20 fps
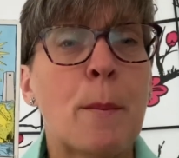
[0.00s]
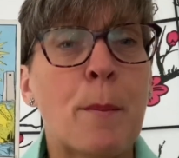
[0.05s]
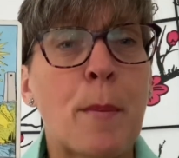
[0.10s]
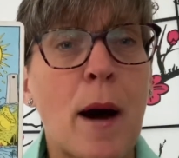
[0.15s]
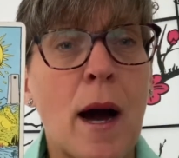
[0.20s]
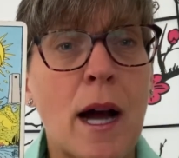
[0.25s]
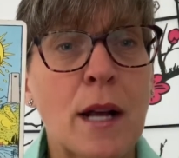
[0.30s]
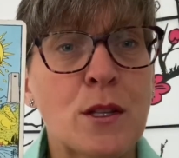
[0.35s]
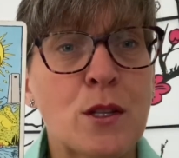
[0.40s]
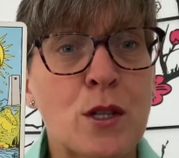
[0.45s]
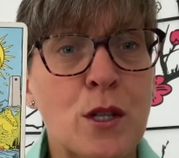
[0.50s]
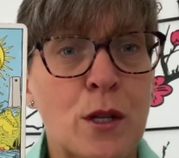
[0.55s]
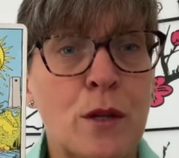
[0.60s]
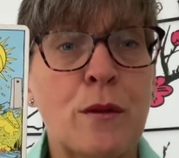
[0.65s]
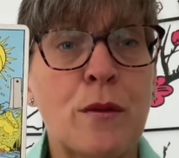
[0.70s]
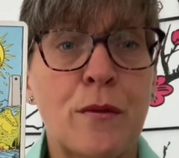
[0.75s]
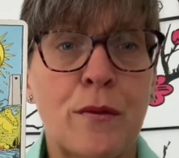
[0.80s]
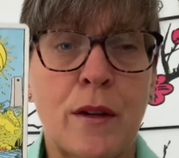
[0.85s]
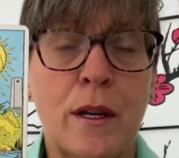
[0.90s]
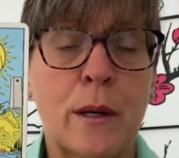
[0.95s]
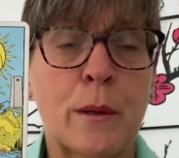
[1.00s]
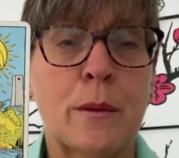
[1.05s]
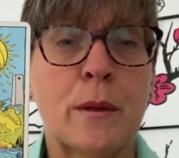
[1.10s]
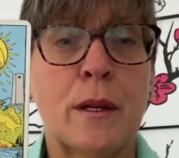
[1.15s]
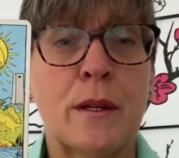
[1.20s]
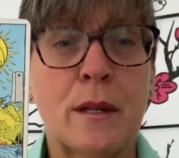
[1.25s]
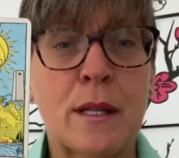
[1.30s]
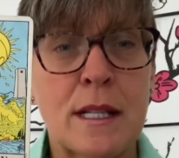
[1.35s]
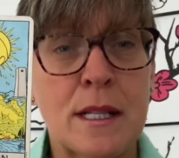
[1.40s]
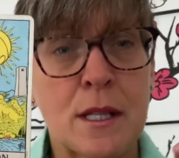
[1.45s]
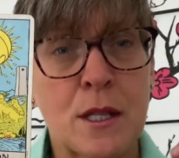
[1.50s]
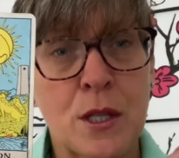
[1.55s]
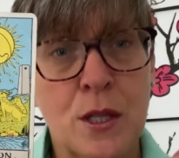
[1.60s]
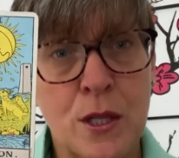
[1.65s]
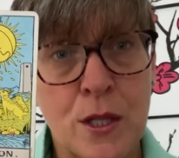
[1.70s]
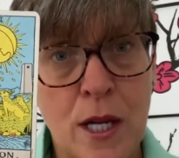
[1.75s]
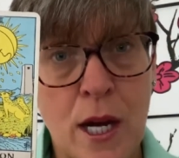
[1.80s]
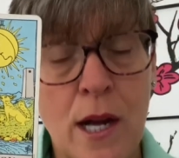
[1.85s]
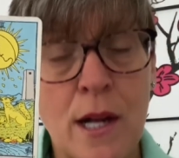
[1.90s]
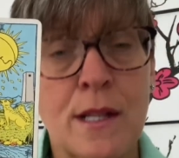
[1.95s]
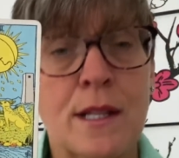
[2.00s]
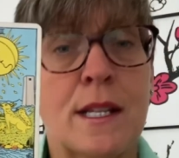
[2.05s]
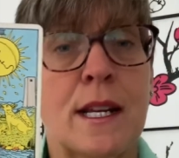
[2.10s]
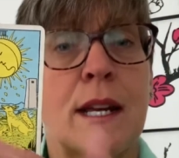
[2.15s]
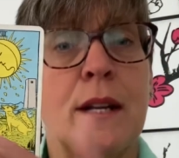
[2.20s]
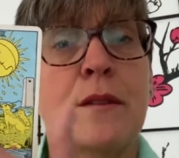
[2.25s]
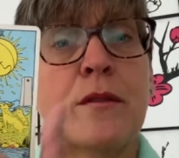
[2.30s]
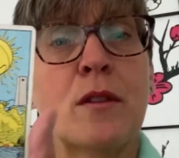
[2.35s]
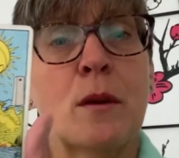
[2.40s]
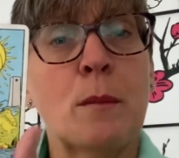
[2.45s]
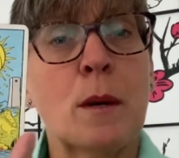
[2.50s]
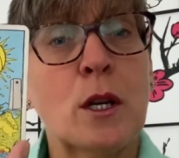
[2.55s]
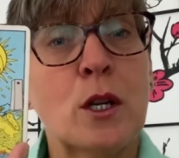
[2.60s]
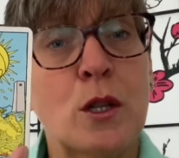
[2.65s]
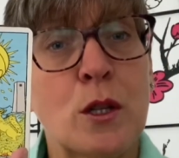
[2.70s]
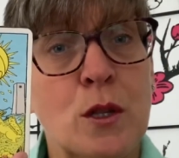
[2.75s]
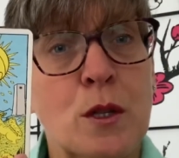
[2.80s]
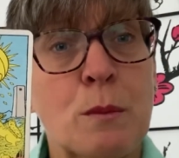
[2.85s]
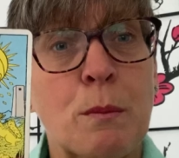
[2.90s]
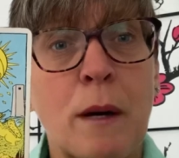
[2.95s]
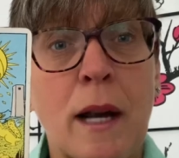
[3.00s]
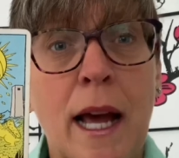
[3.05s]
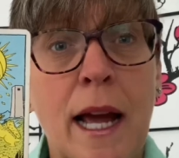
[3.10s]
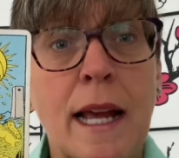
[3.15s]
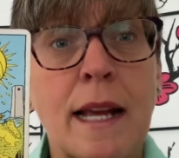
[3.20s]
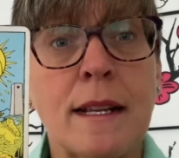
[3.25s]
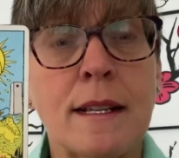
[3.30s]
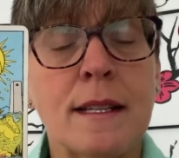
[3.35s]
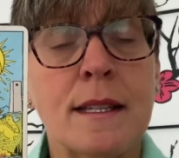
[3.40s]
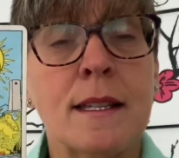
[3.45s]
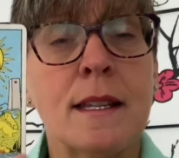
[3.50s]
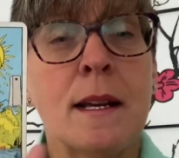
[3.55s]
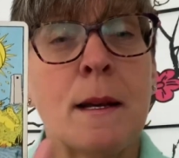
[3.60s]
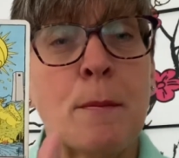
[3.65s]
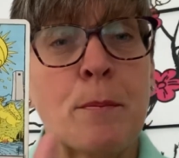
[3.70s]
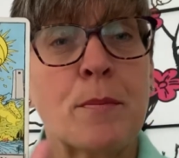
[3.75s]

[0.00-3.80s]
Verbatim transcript: But I do feel that it's starting from a good place.